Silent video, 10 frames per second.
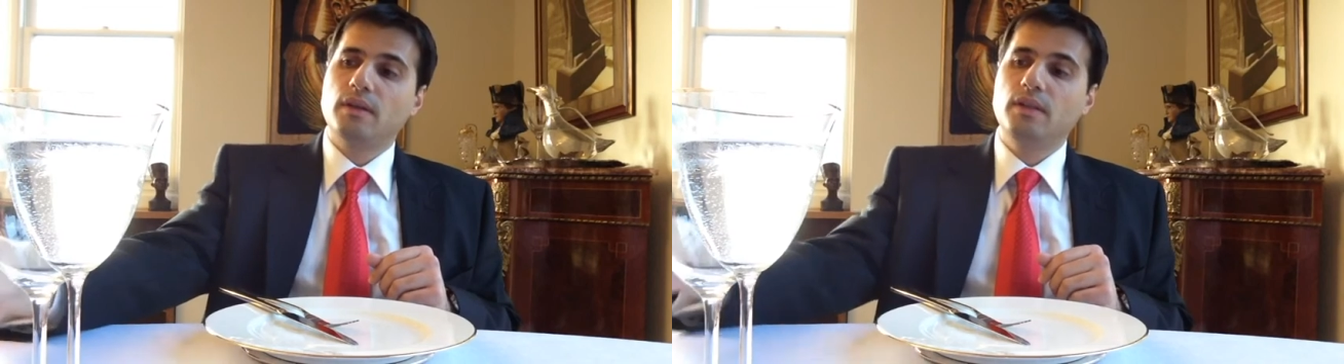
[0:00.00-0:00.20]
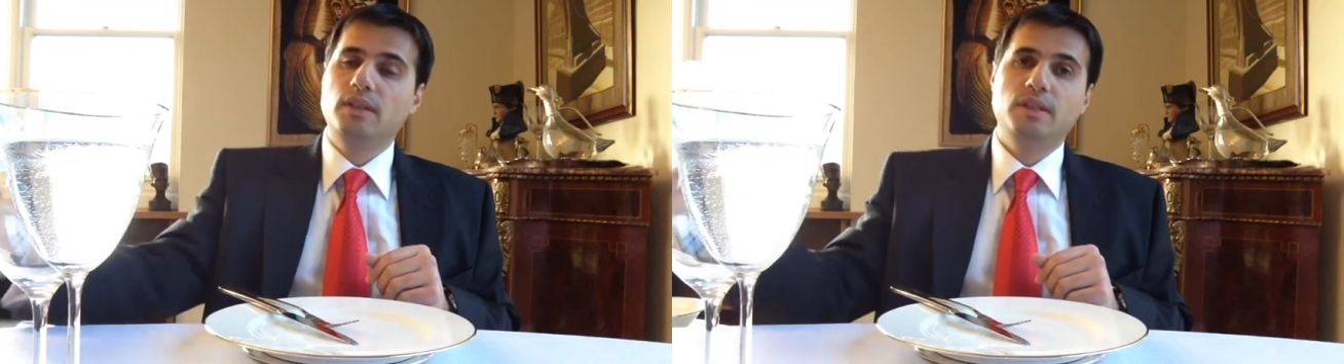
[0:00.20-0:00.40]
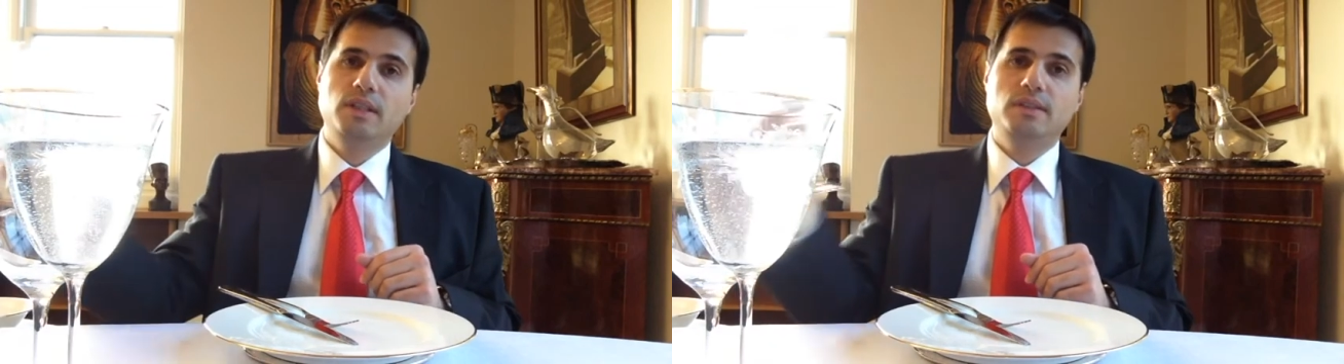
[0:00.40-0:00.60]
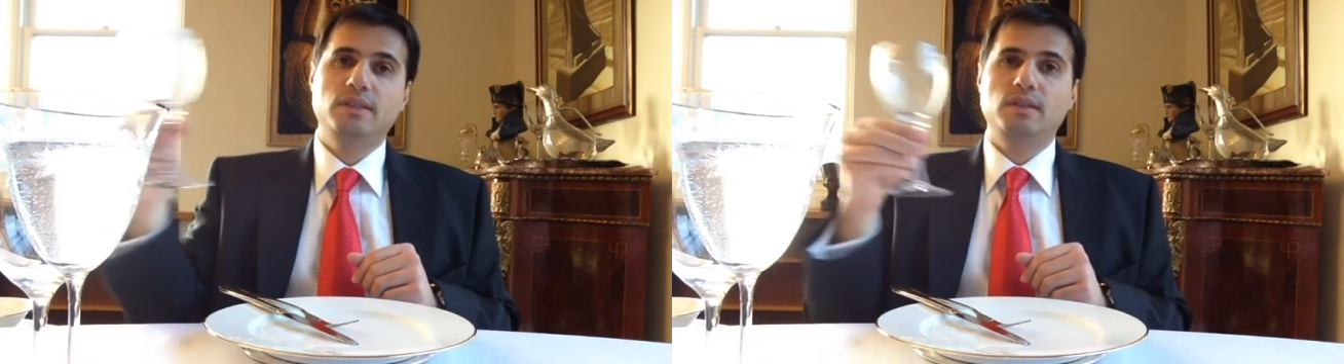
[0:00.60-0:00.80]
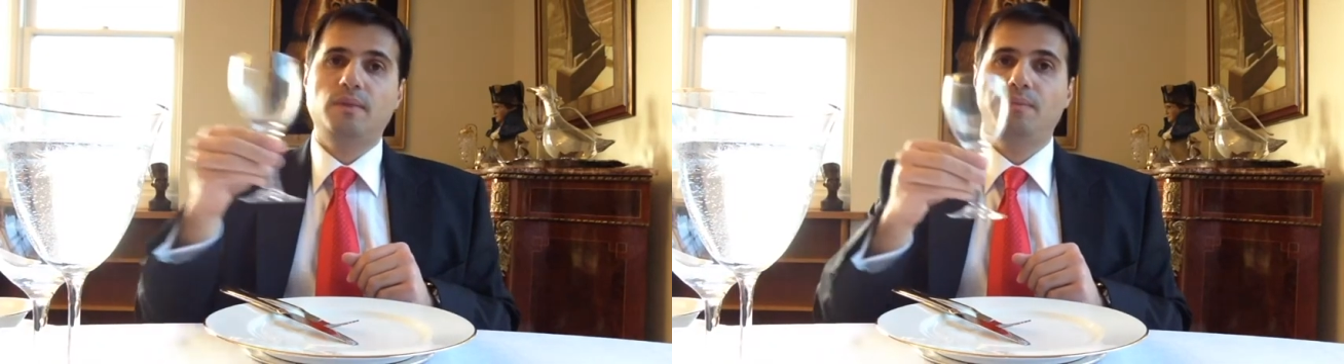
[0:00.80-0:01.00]
this
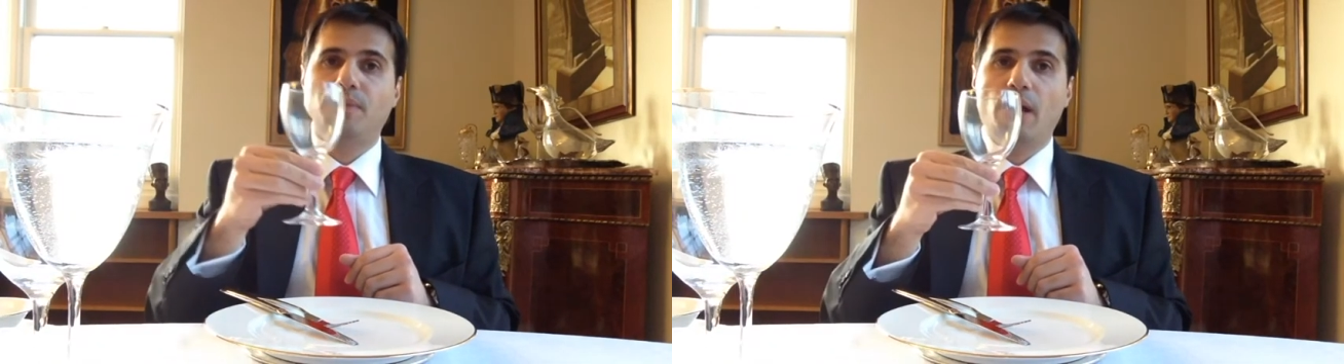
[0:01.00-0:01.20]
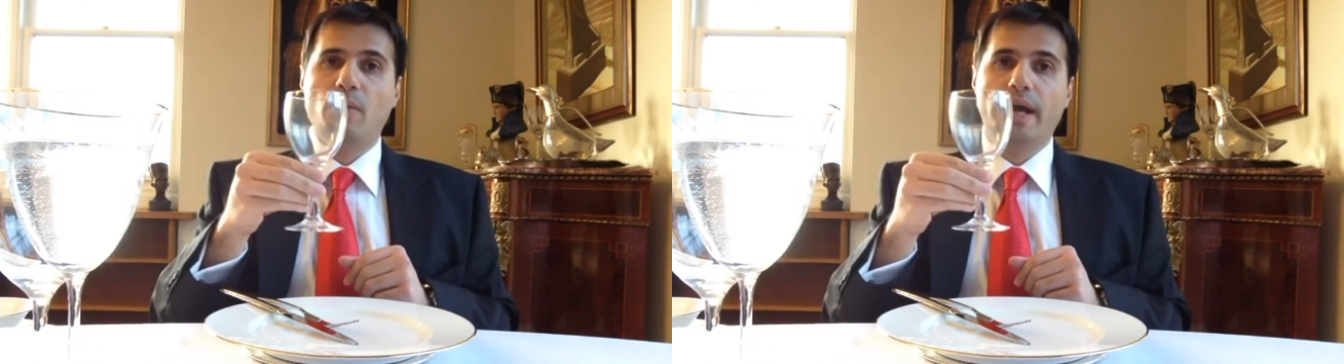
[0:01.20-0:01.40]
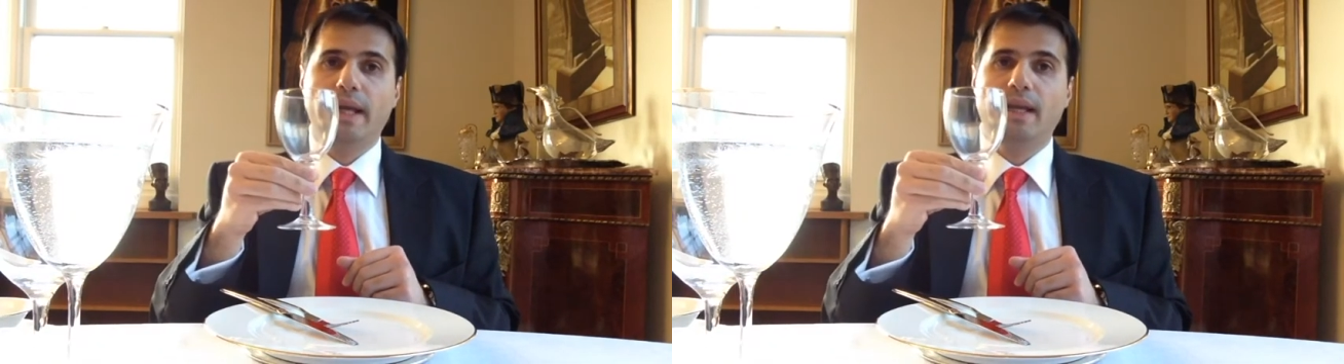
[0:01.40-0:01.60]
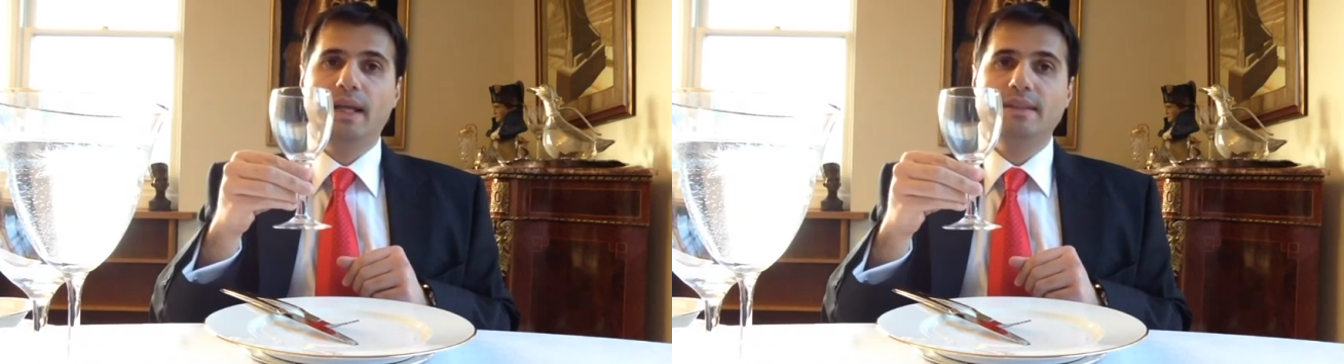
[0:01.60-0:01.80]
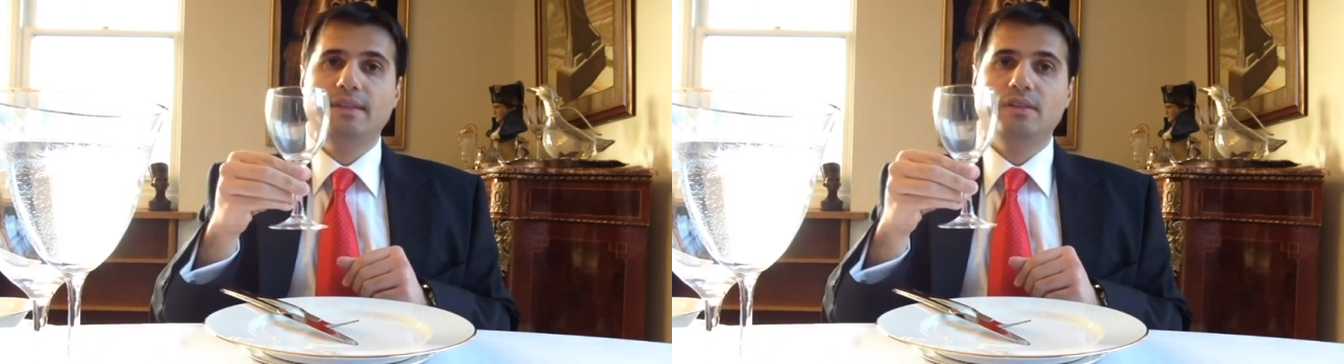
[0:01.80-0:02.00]
is a wine
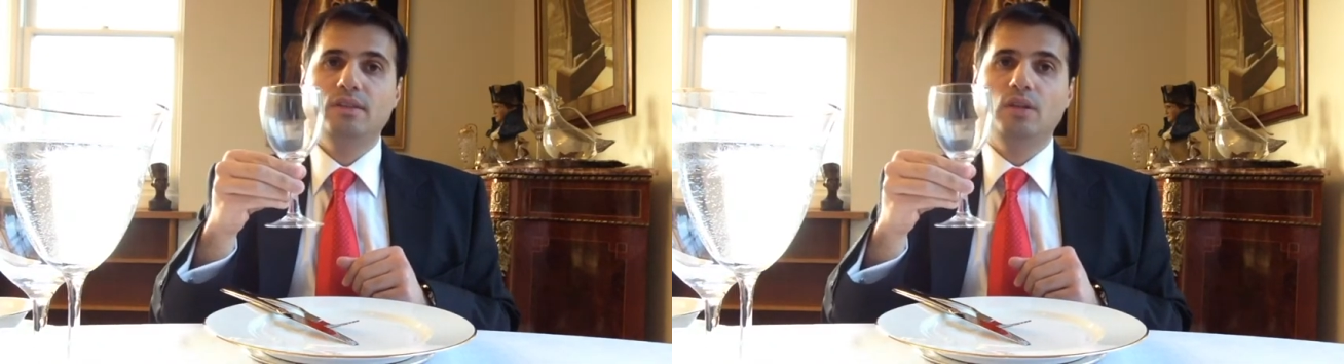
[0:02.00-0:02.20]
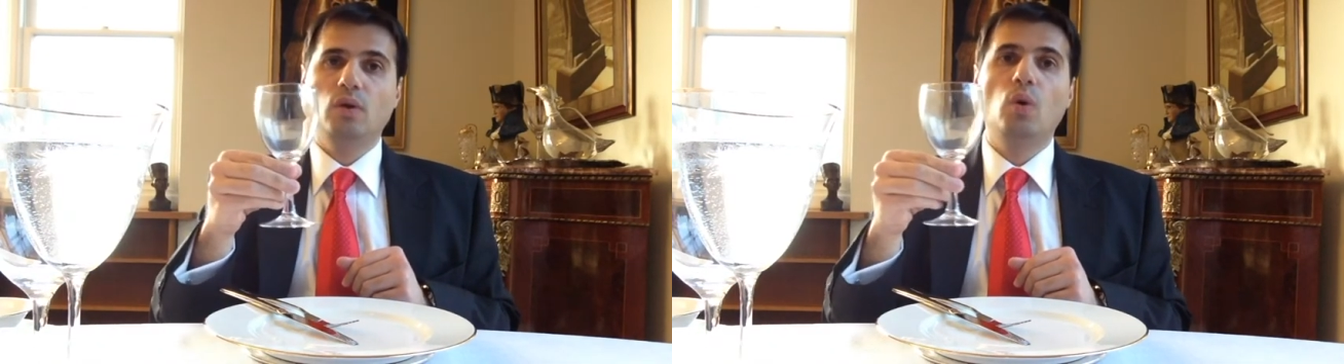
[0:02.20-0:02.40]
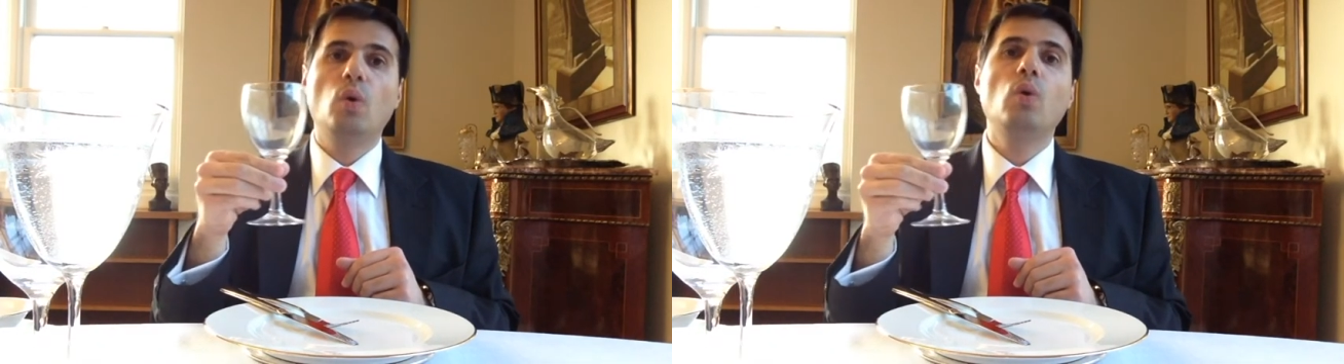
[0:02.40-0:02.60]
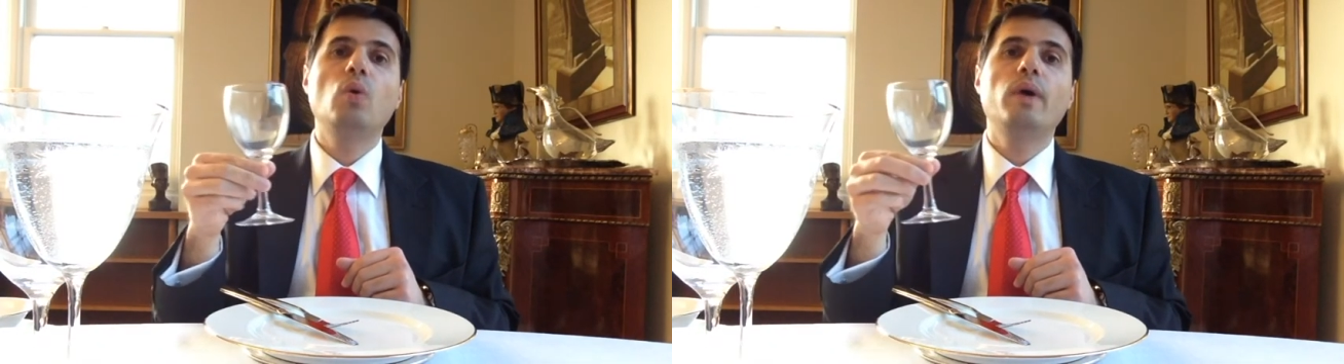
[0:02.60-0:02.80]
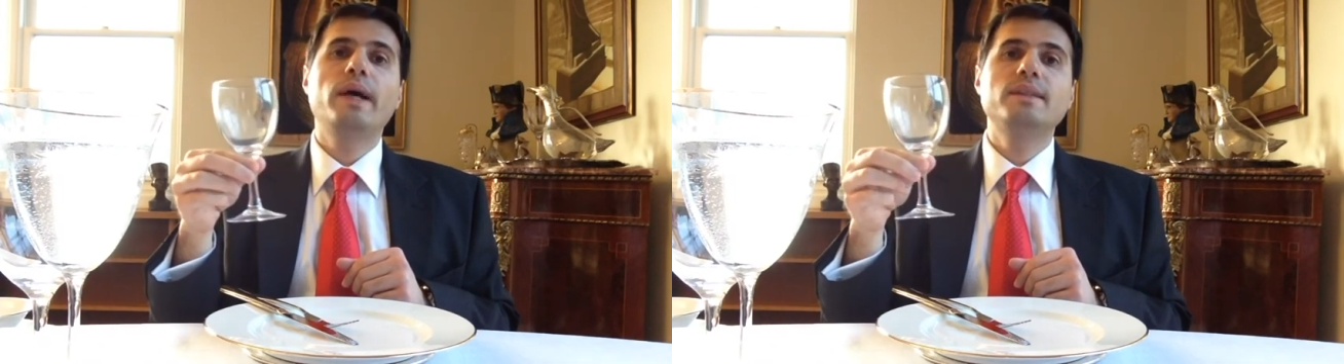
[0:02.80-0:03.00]
glass. You
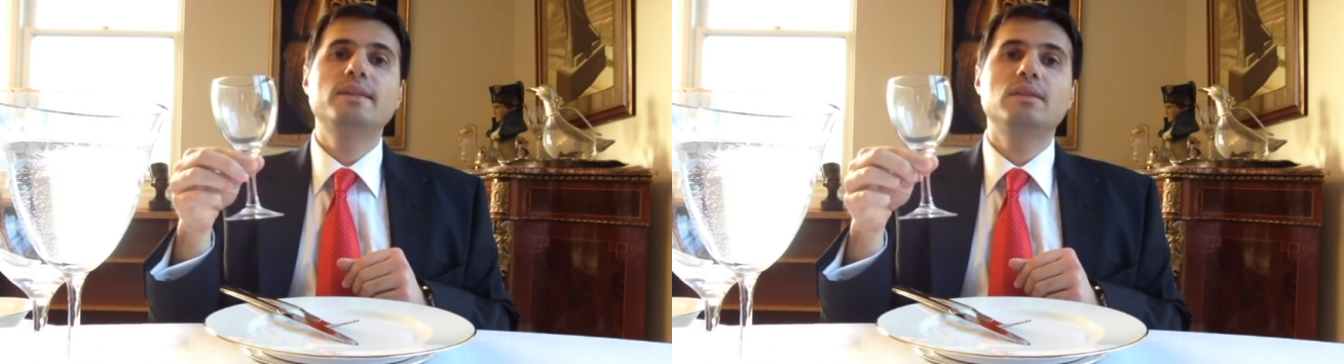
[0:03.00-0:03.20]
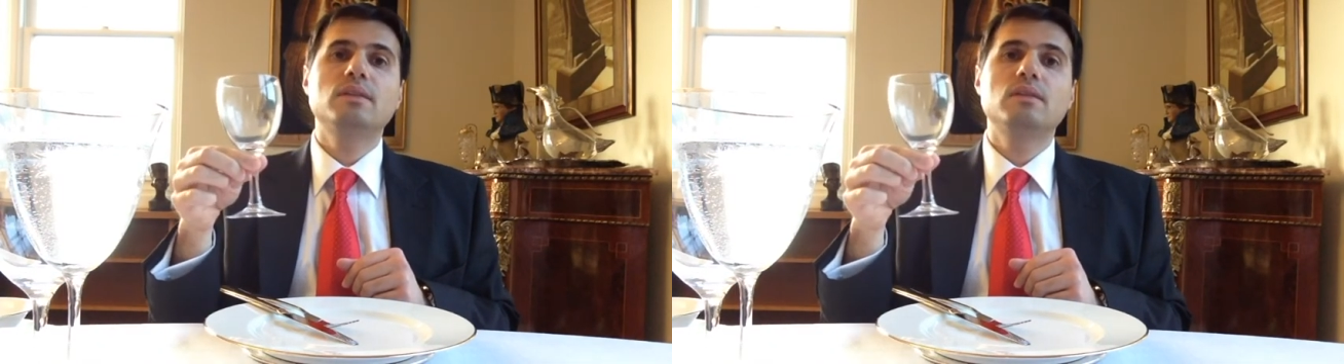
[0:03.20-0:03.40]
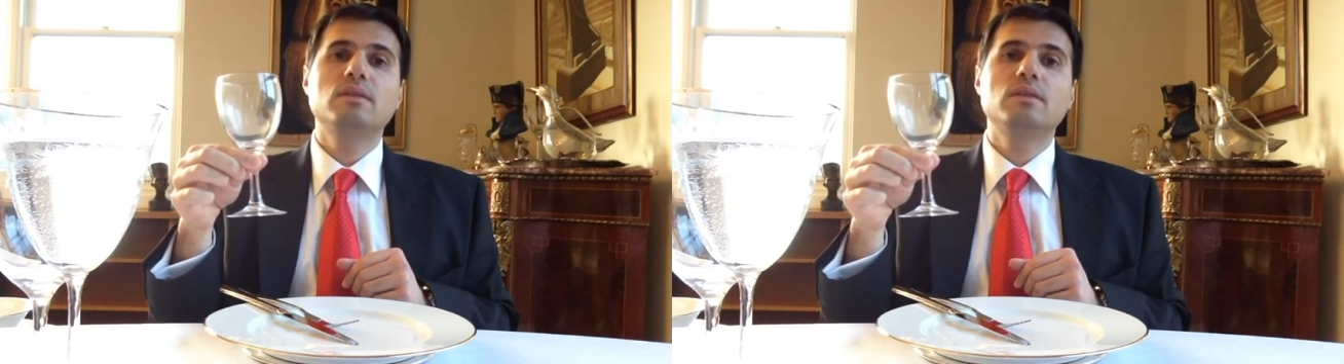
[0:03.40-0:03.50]
always